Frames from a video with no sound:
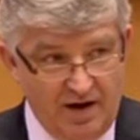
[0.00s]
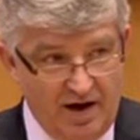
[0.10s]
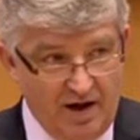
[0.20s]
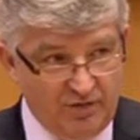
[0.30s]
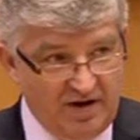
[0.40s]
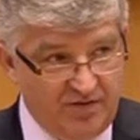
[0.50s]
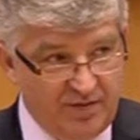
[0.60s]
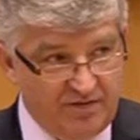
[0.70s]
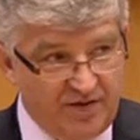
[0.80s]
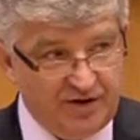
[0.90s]
and we have
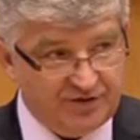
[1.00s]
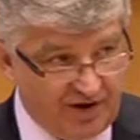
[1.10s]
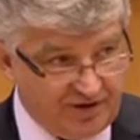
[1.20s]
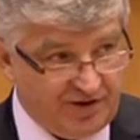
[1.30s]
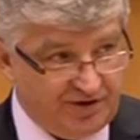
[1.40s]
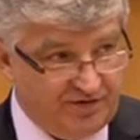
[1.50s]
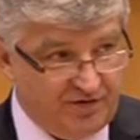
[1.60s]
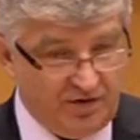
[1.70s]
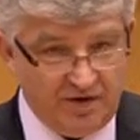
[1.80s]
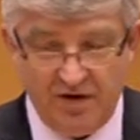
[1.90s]
been very
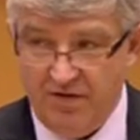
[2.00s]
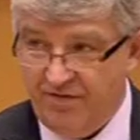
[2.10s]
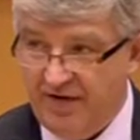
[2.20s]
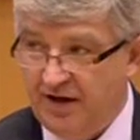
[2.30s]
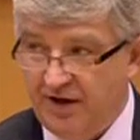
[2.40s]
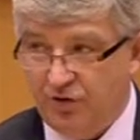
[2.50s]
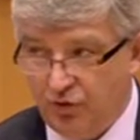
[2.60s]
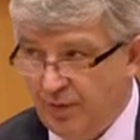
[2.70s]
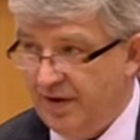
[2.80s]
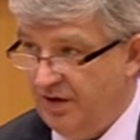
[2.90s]
successful, failing
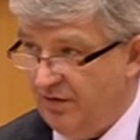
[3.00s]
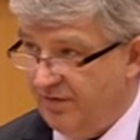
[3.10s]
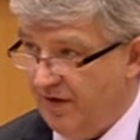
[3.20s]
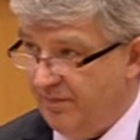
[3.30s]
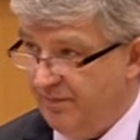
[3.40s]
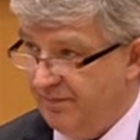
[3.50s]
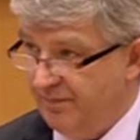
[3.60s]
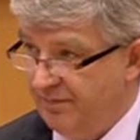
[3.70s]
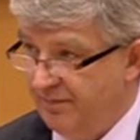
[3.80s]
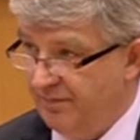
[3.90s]
too many of them.
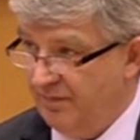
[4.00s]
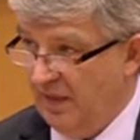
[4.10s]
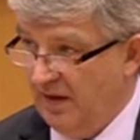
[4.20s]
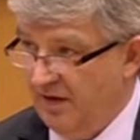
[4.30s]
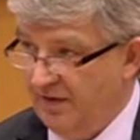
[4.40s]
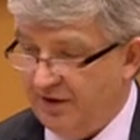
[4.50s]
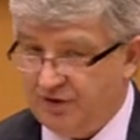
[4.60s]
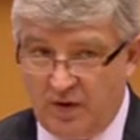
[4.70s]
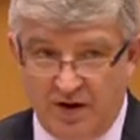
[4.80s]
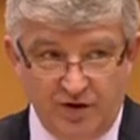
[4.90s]
That's
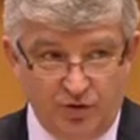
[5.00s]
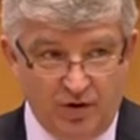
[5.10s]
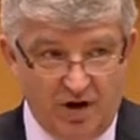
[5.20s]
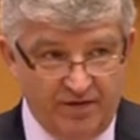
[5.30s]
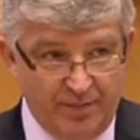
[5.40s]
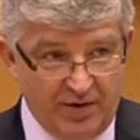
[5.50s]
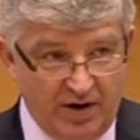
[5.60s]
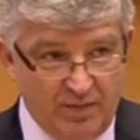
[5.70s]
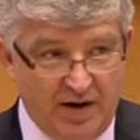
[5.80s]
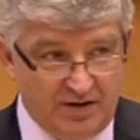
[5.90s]
why to have a
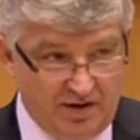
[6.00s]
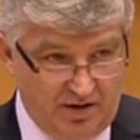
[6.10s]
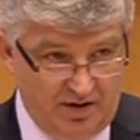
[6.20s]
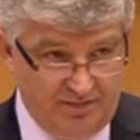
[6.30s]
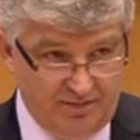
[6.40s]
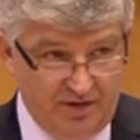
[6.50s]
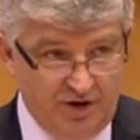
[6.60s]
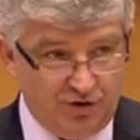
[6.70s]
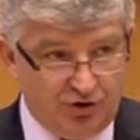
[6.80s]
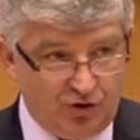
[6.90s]
pragmatic,
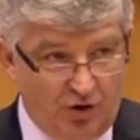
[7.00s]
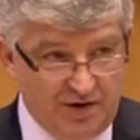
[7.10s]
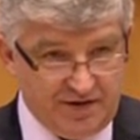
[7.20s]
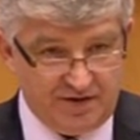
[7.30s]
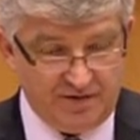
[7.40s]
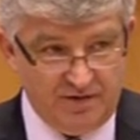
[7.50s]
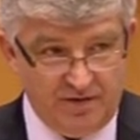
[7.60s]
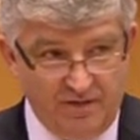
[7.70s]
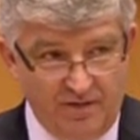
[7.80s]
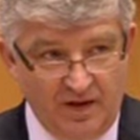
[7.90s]
solid,
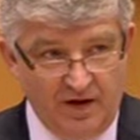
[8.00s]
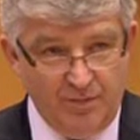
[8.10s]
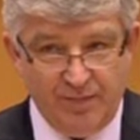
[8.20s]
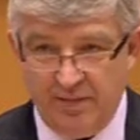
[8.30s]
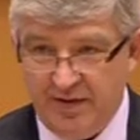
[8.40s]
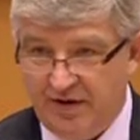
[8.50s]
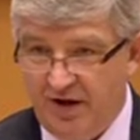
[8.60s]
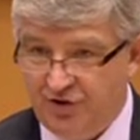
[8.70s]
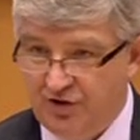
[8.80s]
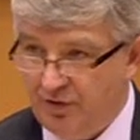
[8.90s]

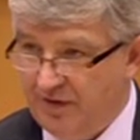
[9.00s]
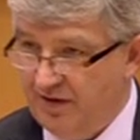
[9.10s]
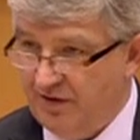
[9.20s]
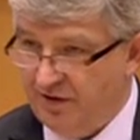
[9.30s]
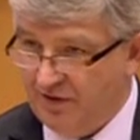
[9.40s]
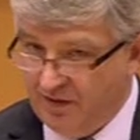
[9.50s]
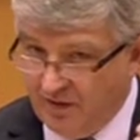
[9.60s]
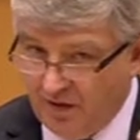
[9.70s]
implementation-oriented